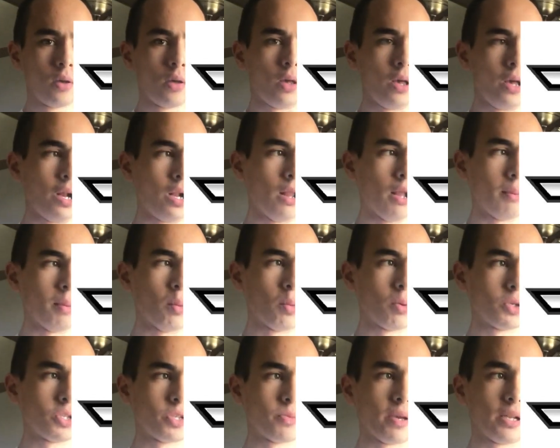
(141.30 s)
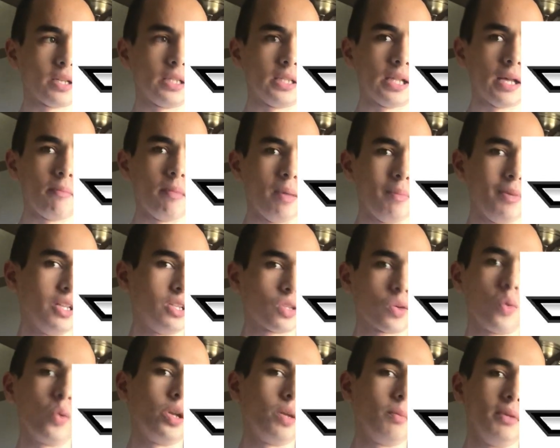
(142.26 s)
And a lot of people were suspecting that maybe it's
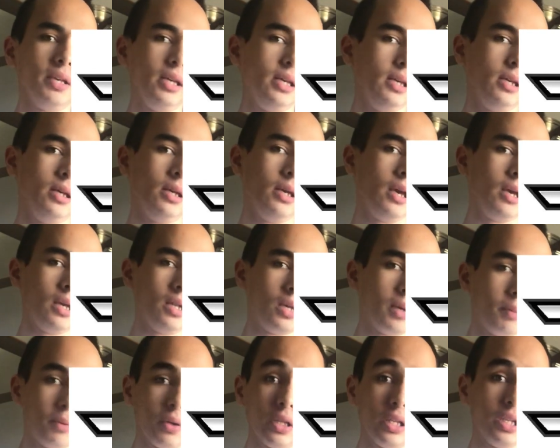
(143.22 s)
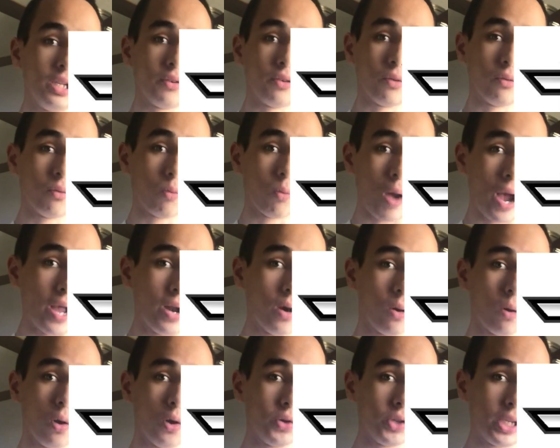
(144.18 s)
going to be a completely different
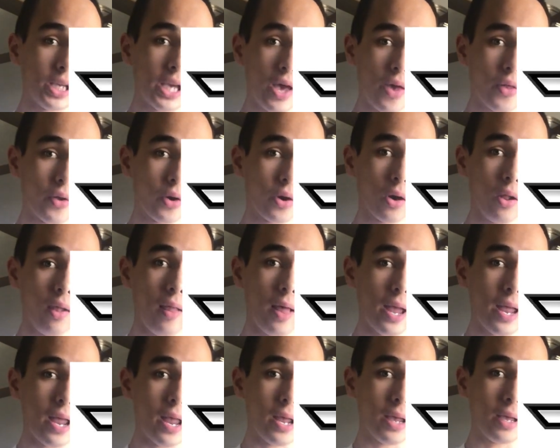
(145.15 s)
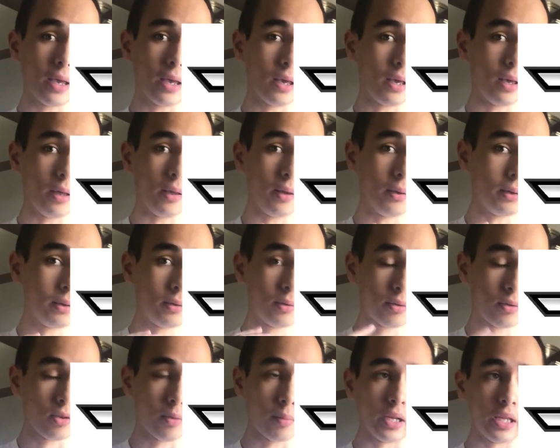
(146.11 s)
rider altogether, like
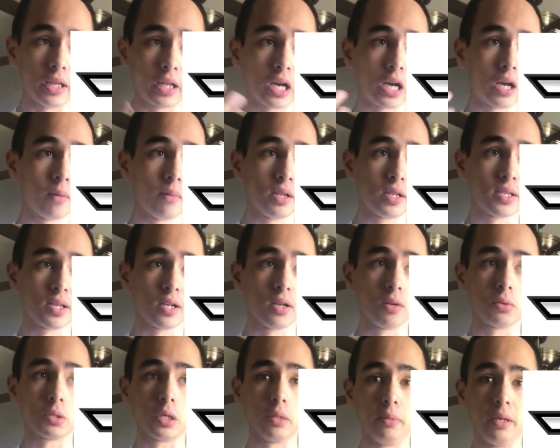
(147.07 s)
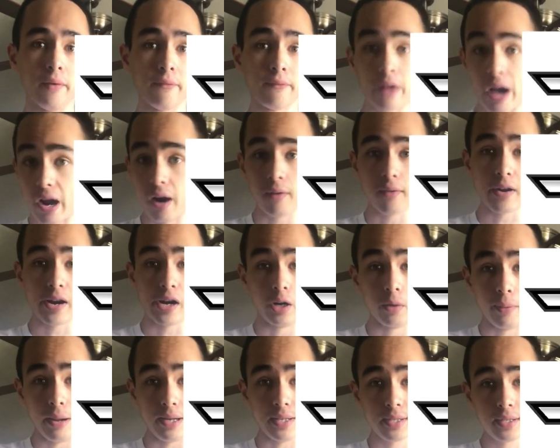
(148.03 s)
somebody in the comments said it was going to be a
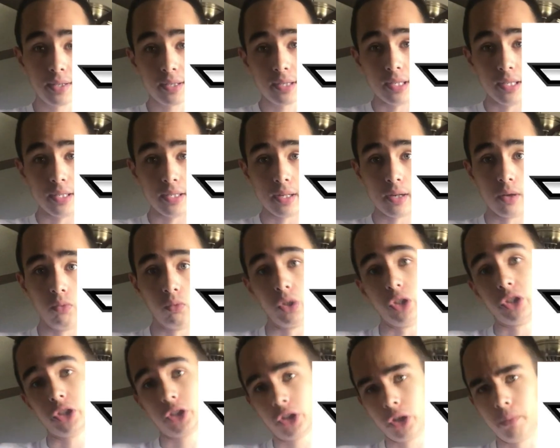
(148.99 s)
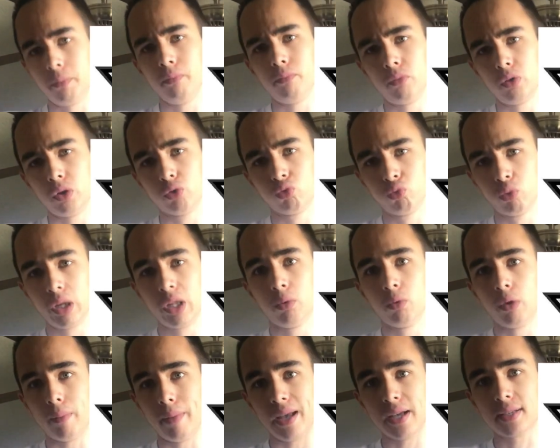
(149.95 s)
firefighter-based season, which really
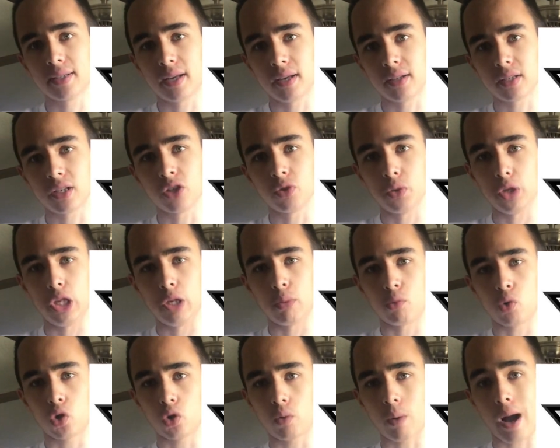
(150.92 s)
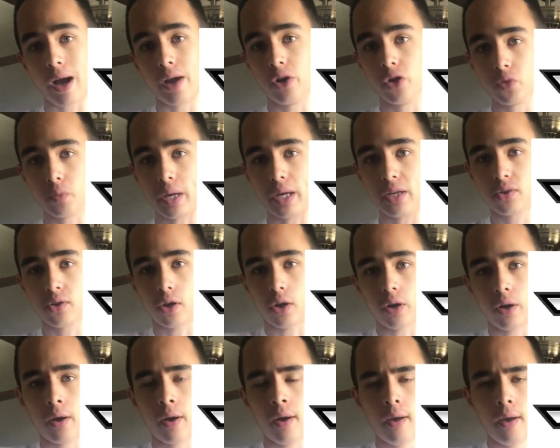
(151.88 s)
would make sense because we need more riders based
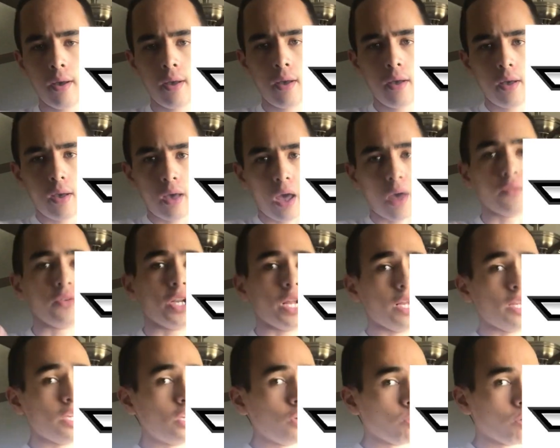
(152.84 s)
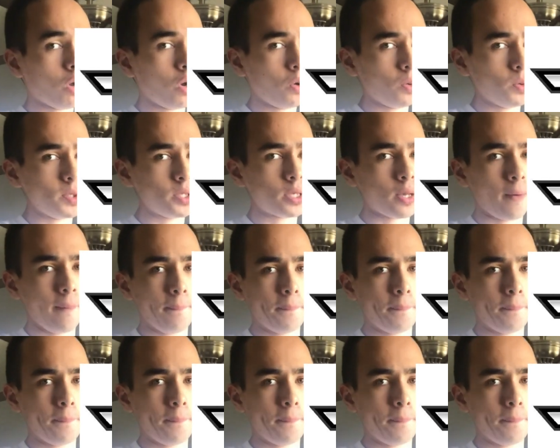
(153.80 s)
on everyday heroes.